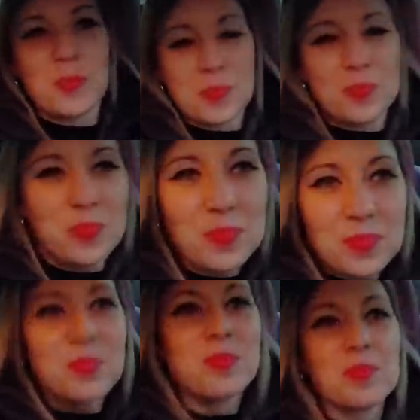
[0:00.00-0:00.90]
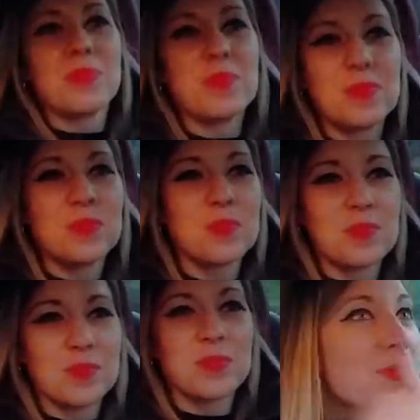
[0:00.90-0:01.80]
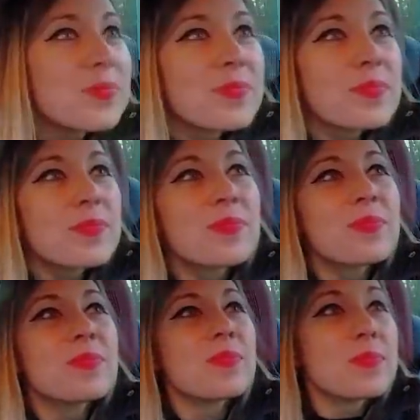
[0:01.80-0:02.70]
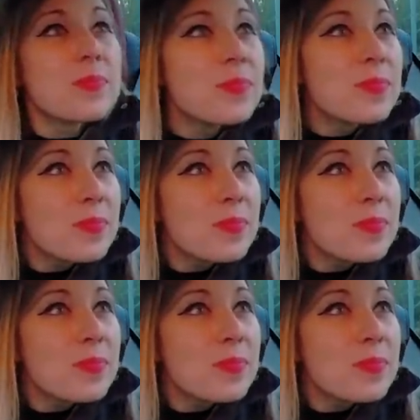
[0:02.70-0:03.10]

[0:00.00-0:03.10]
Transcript: The person shown says nothing.